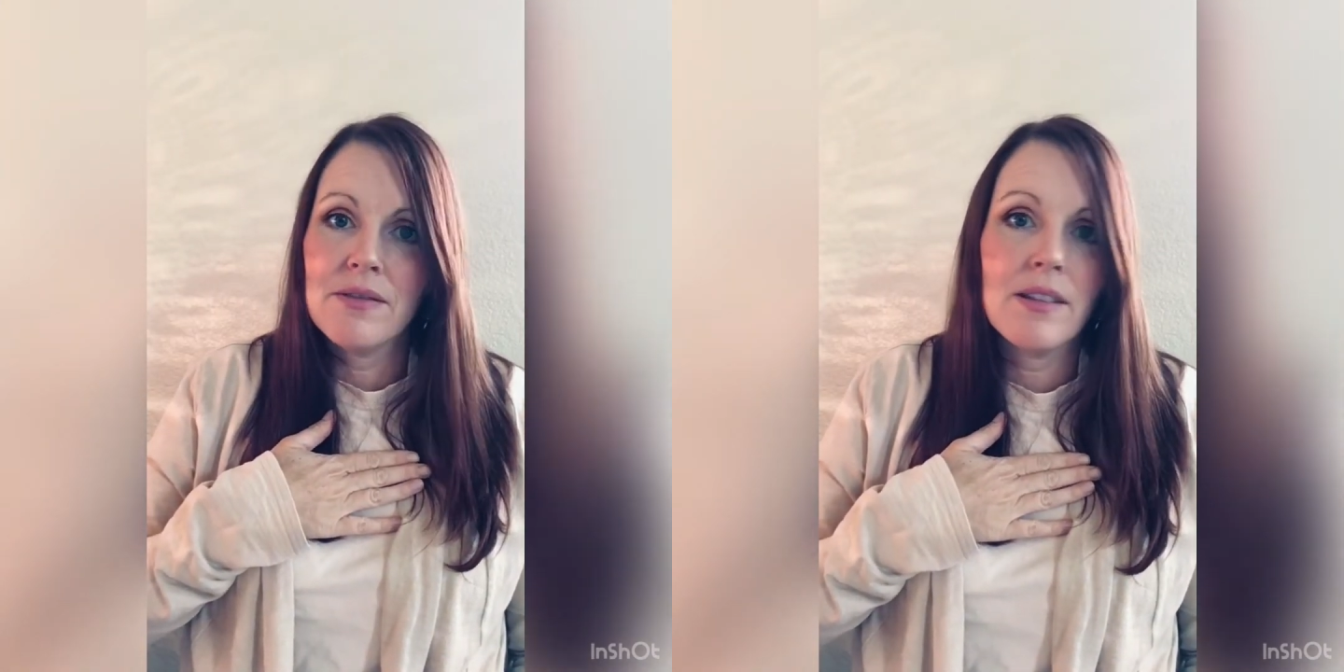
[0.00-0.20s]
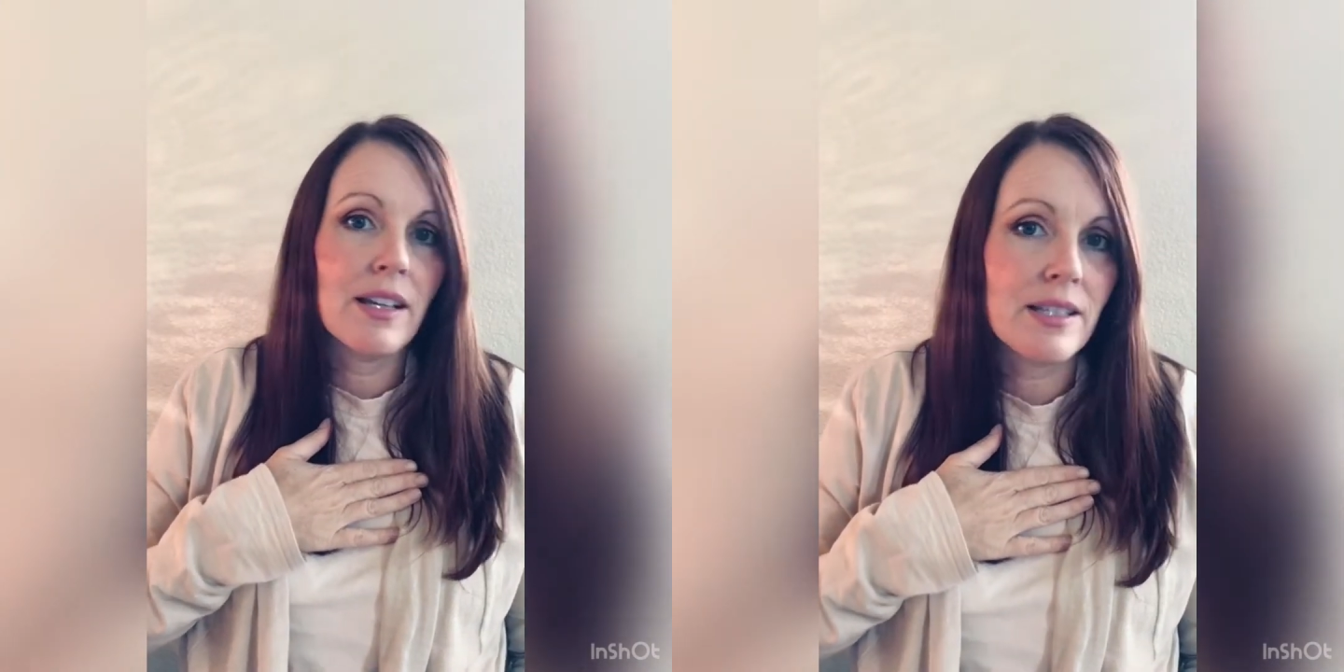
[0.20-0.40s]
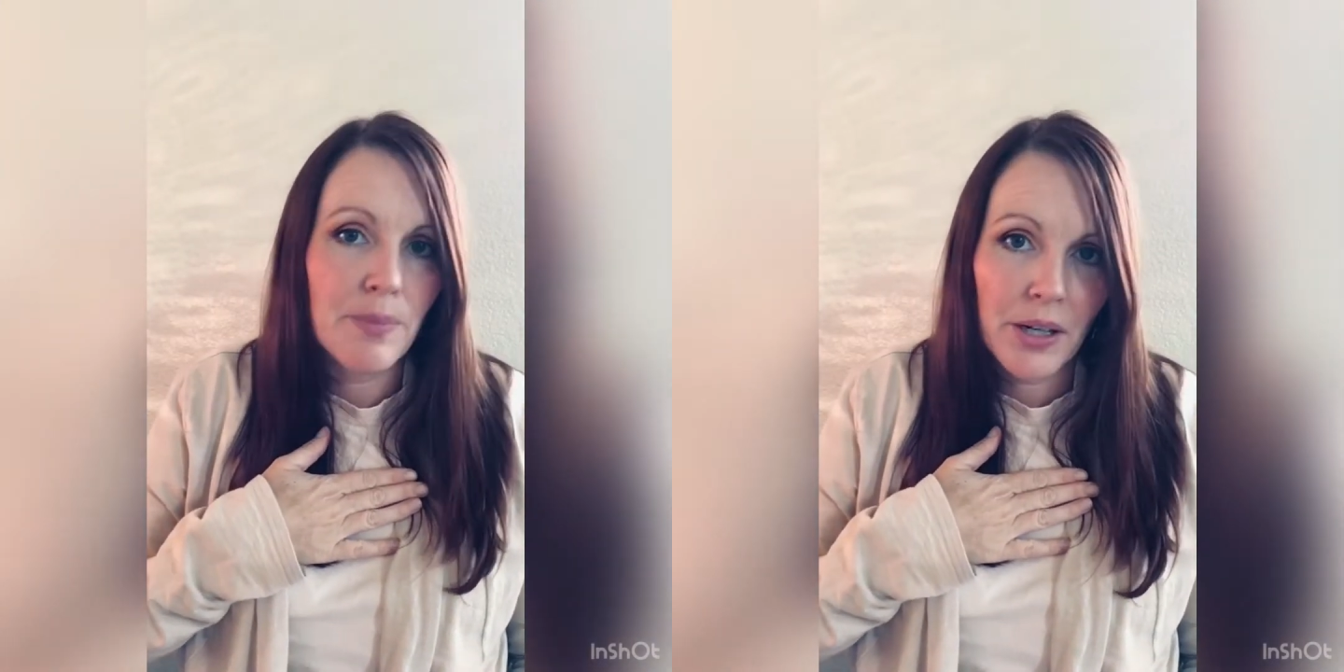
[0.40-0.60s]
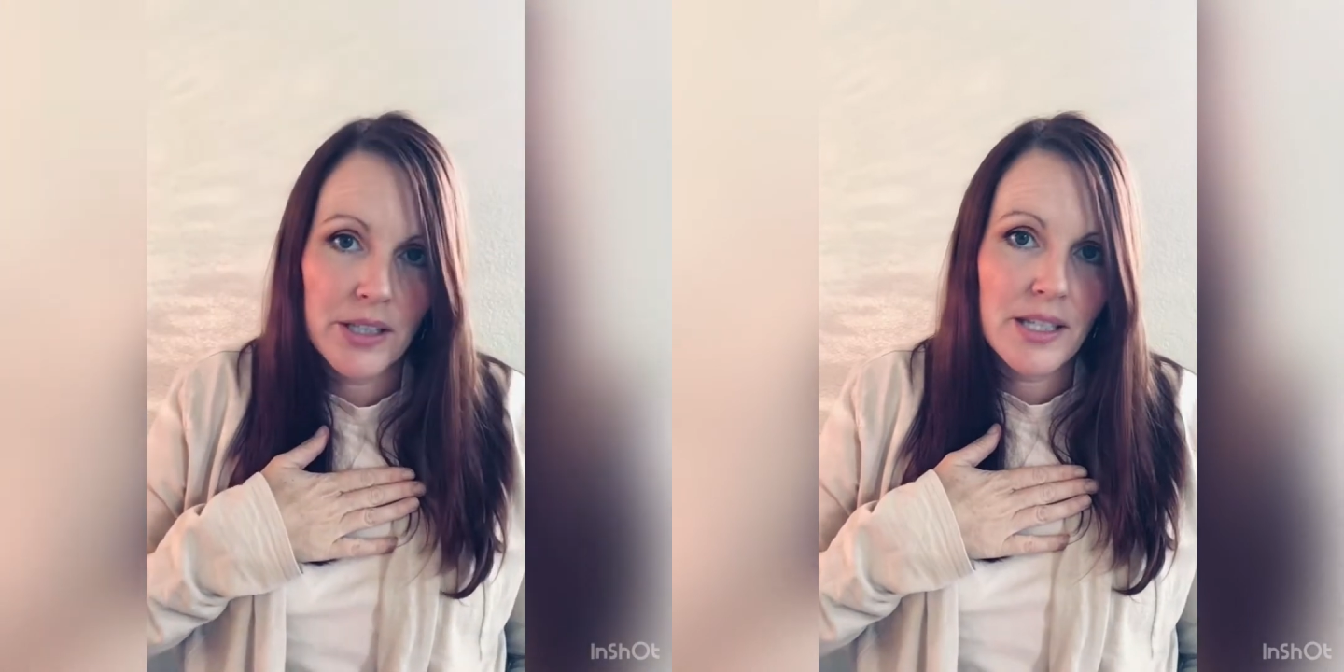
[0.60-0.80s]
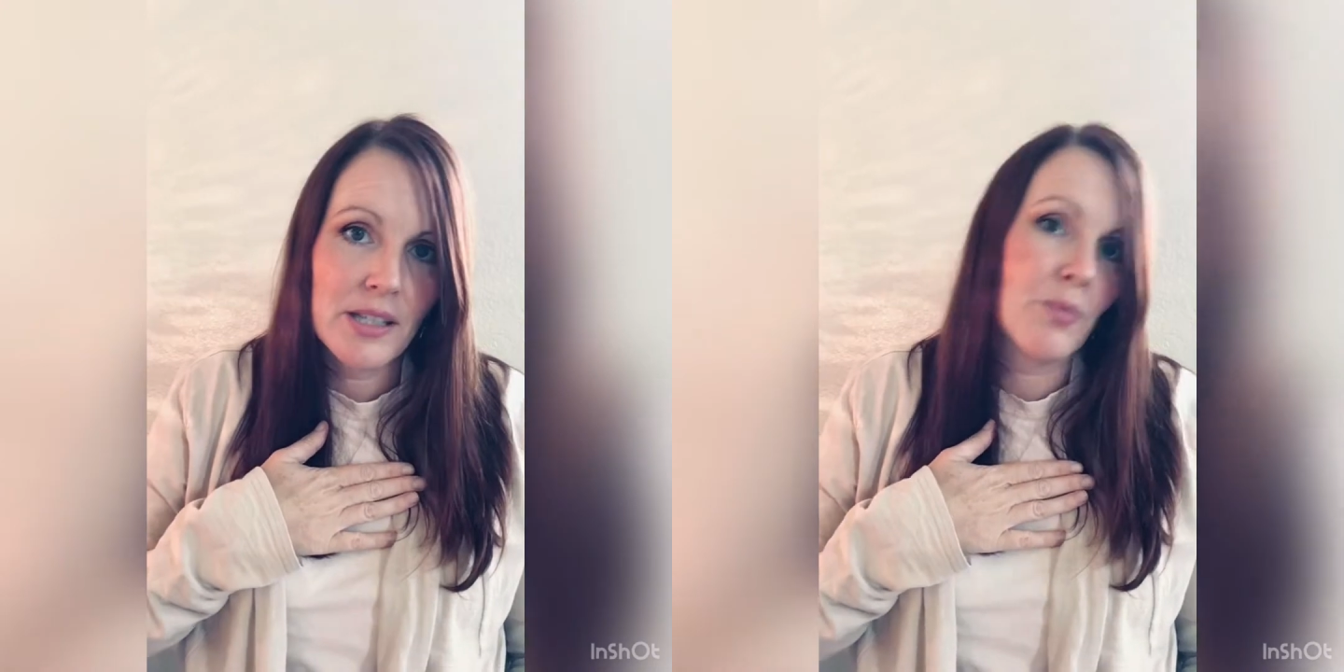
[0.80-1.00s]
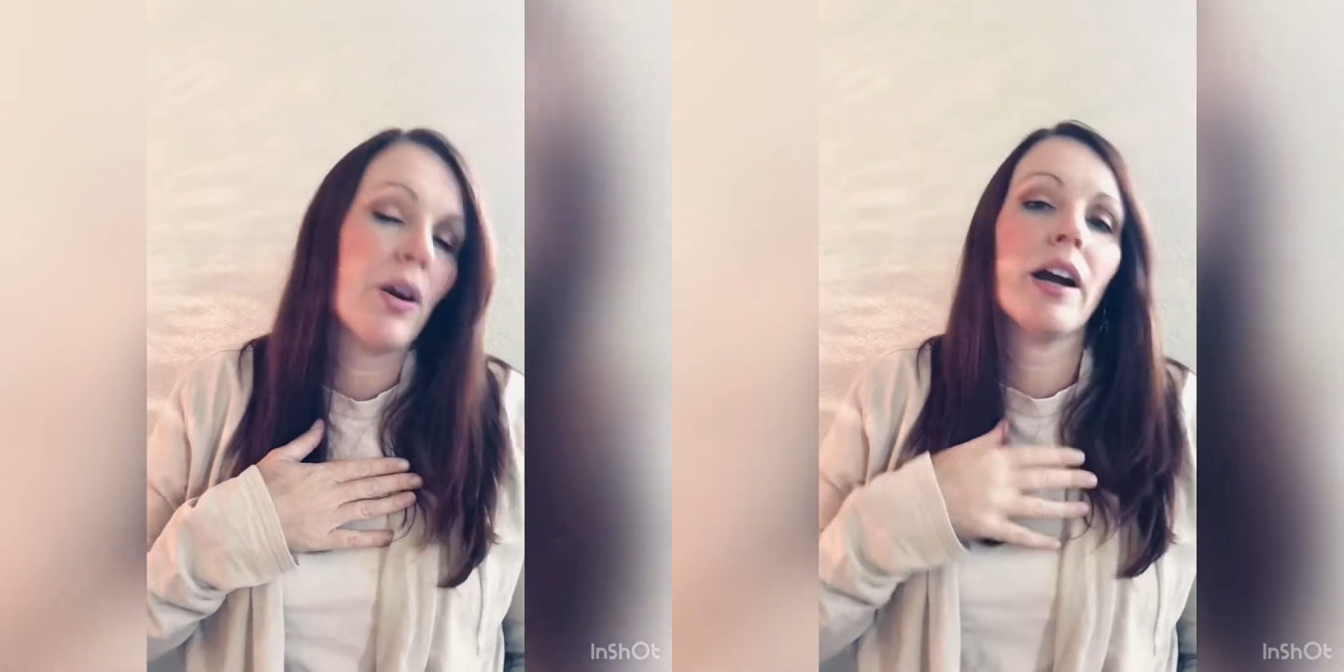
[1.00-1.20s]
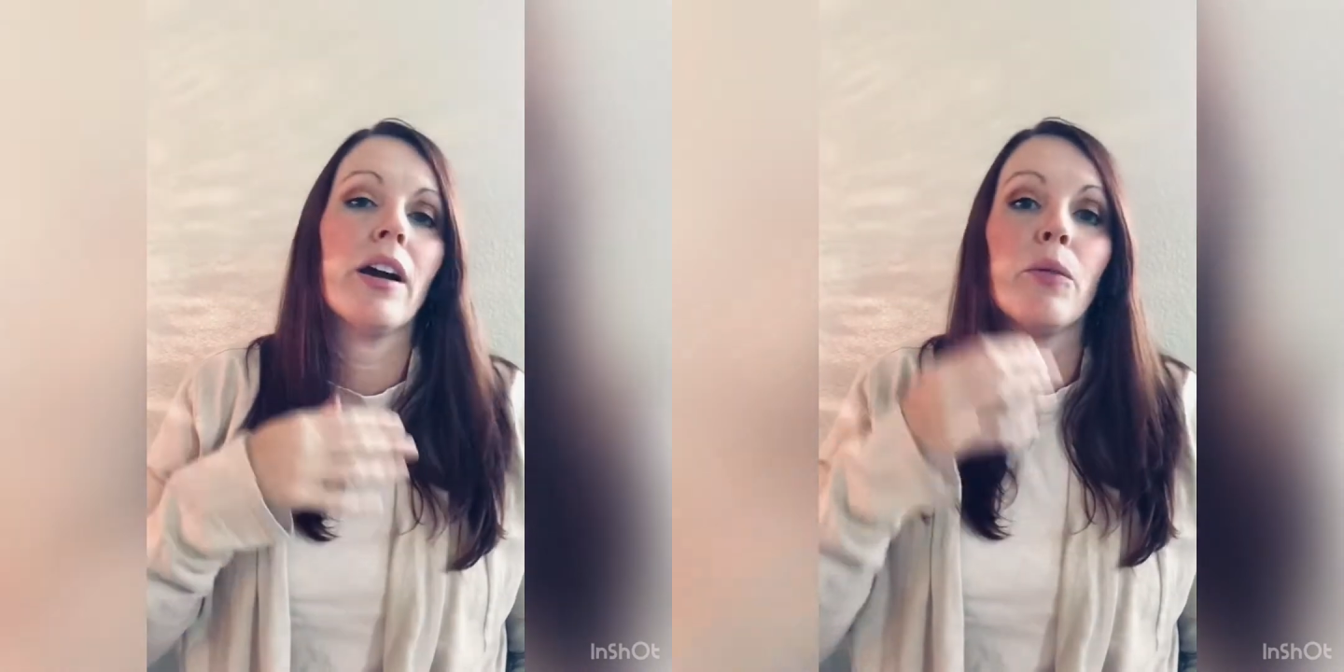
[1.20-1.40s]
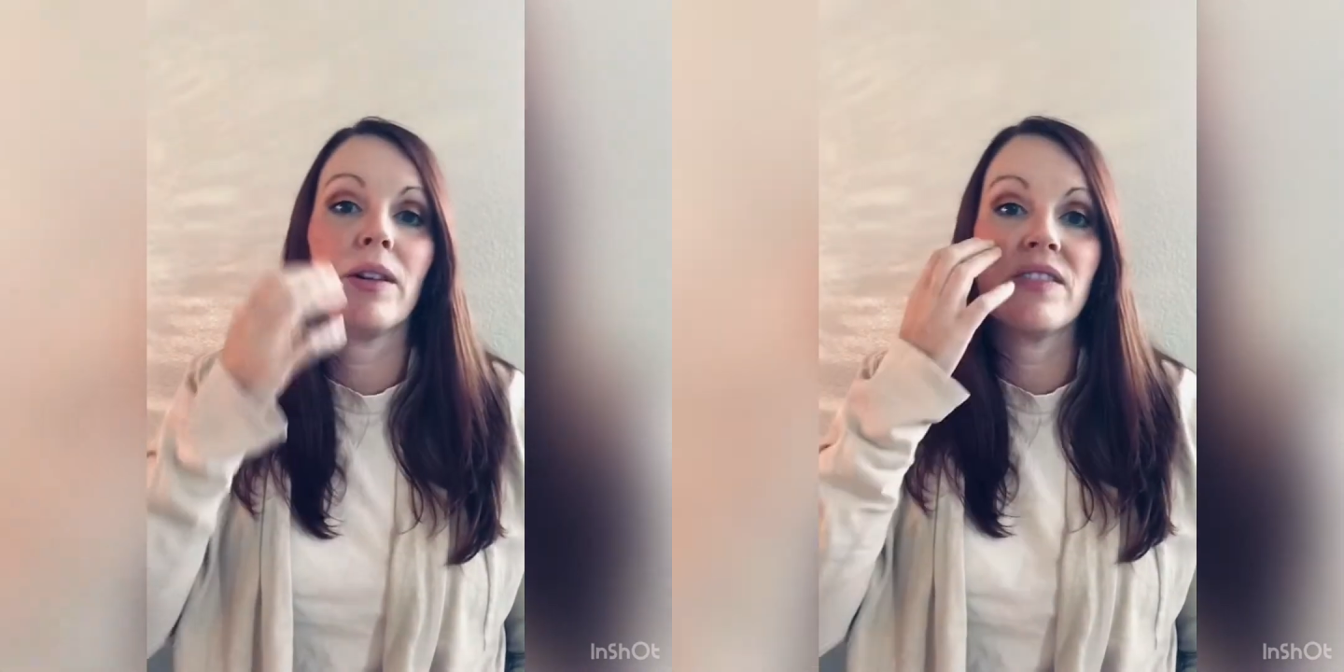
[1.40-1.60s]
experiences where we've